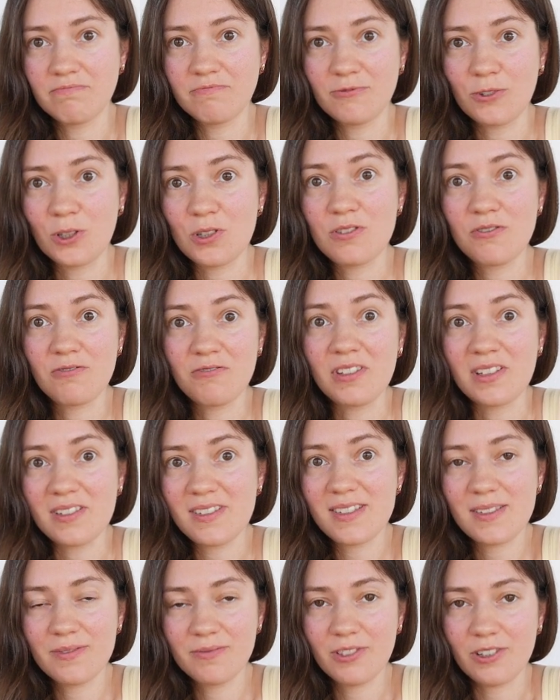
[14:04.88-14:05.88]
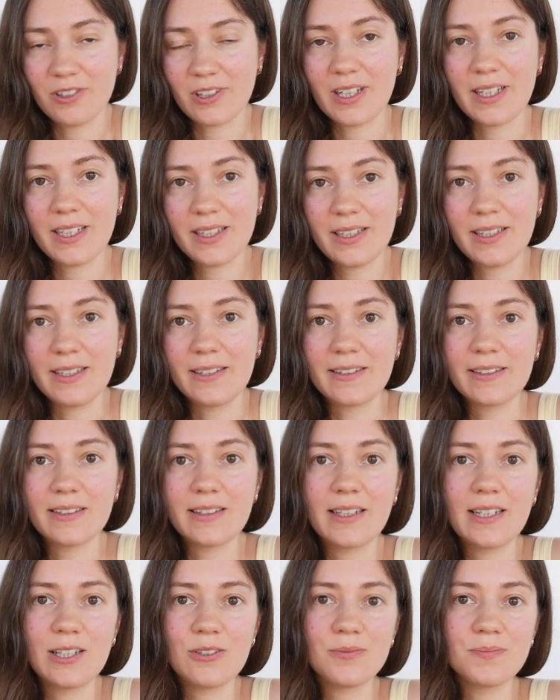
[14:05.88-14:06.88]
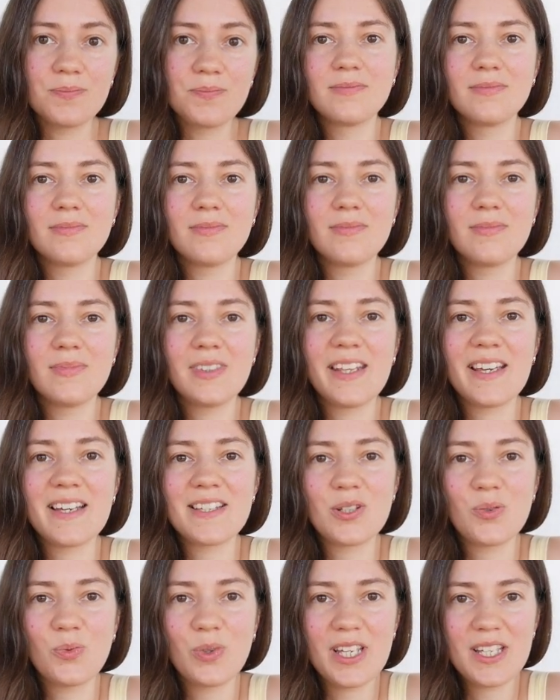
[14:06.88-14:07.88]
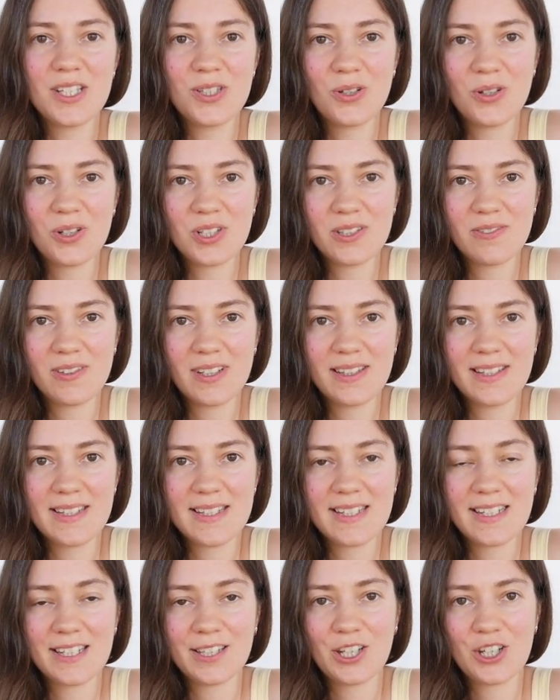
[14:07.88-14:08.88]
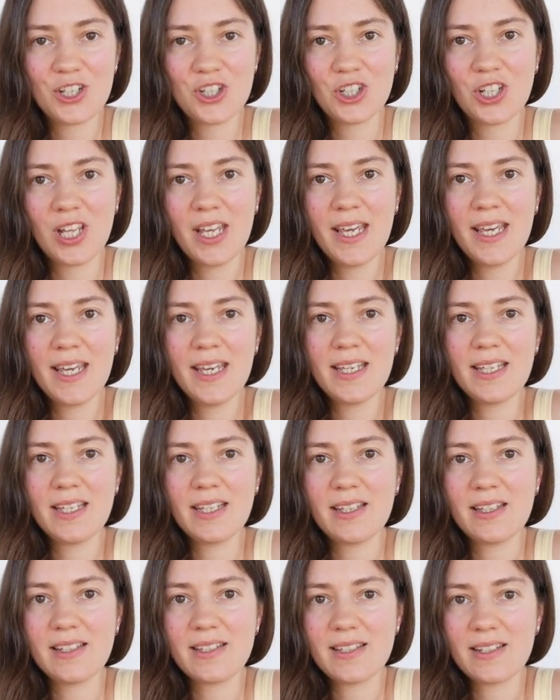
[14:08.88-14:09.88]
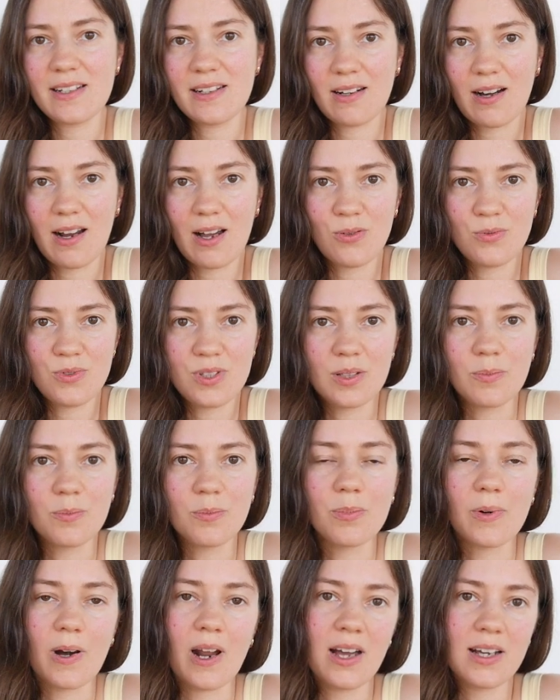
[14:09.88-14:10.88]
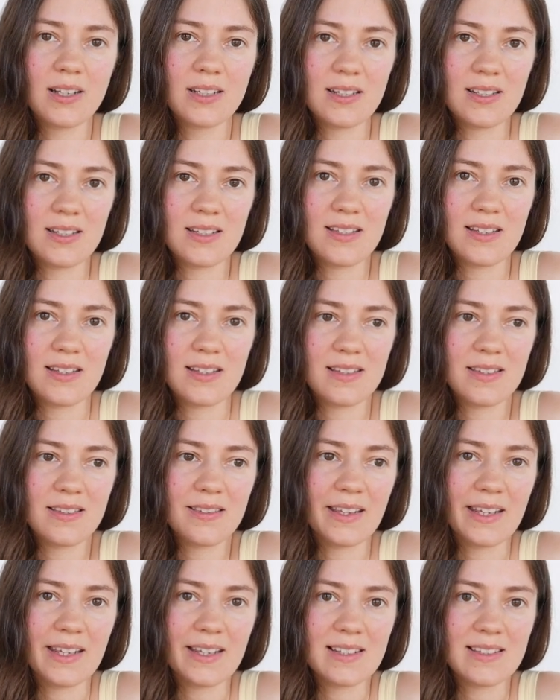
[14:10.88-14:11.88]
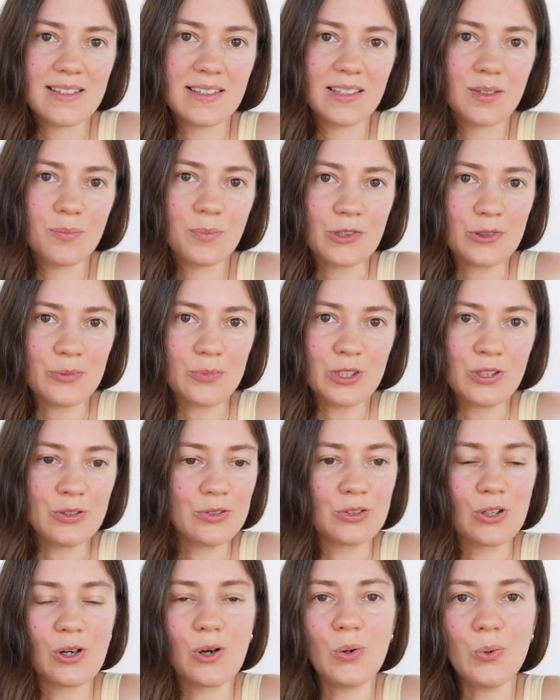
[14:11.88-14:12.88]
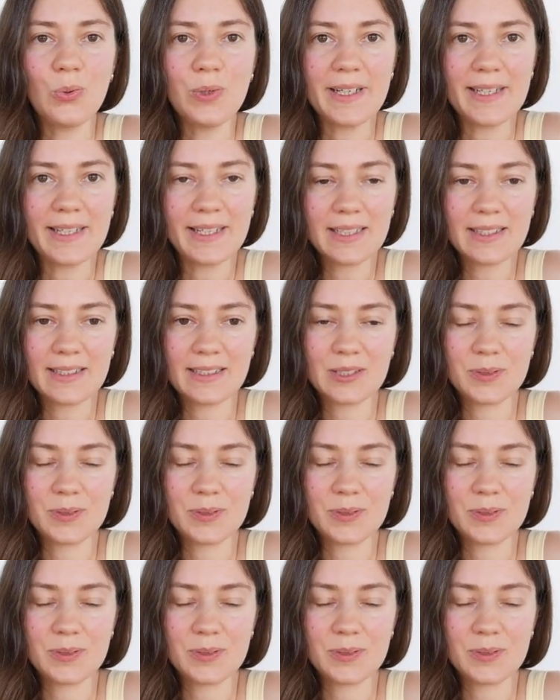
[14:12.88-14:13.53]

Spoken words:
what feels right here and now. The other ways to activate this connection is grounding practice, is things that probably you know, like